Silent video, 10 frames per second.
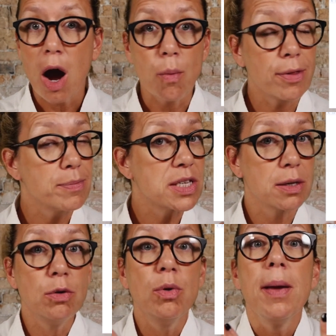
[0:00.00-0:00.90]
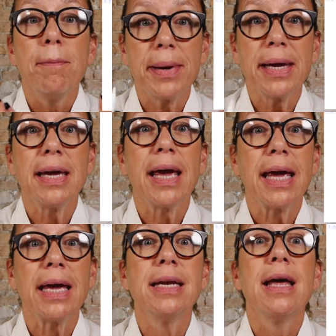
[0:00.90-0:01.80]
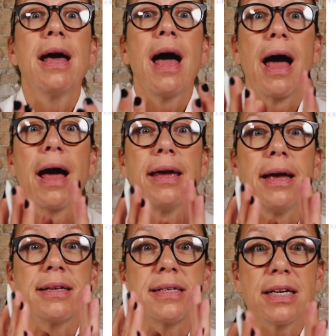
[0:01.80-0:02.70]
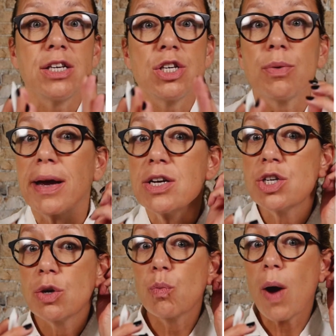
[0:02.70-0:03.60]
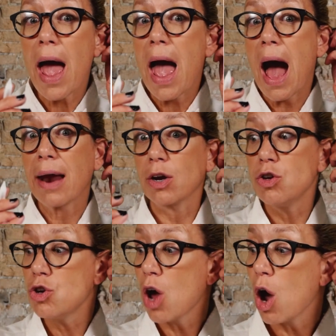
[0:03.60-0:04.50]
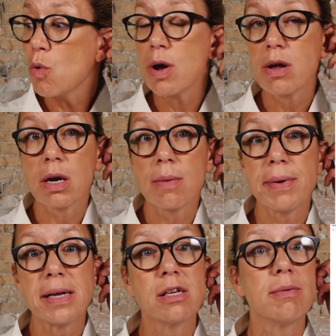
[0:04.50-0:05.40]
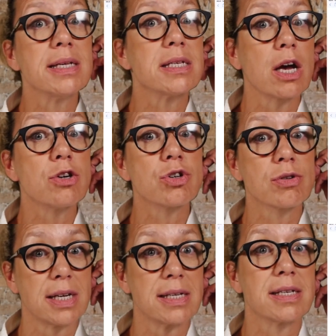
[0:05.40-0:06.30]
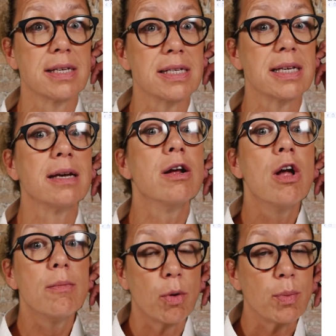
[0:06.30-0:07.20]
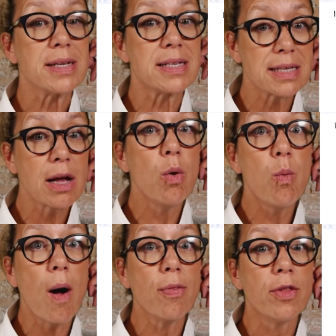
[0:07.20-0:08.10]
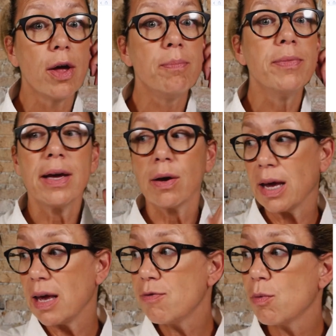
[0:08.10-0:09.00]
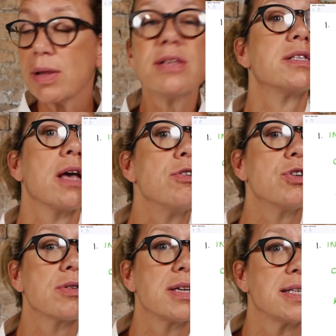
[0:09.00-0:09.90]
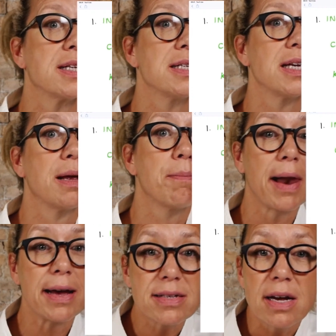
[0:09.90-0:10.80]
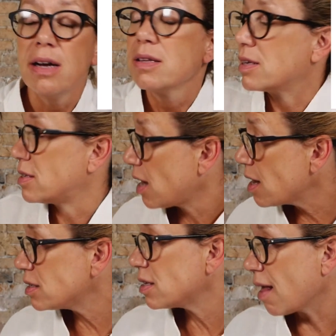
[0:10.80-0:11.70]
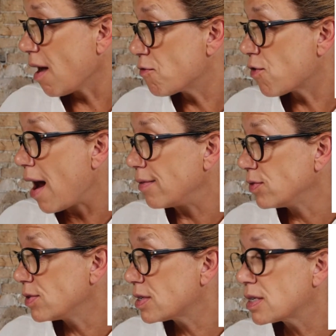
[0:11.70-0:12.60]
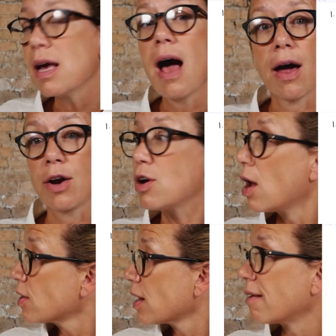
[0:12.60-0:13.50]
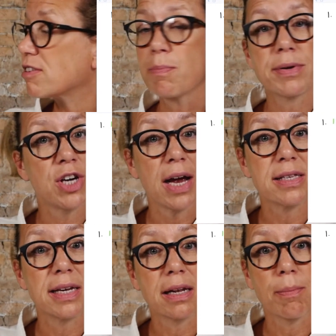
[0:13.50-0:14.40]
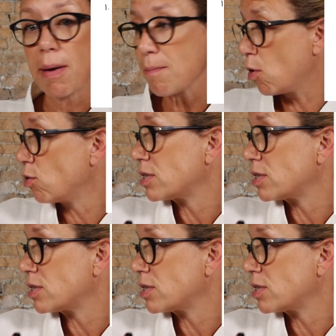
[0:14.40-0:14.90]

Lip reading: I want them to be in a situation where, and I know we're going to be doing social distancing, but we still want them, even with social distancing in place, to turn to their friends. And I know they're going to have to project a little bit more.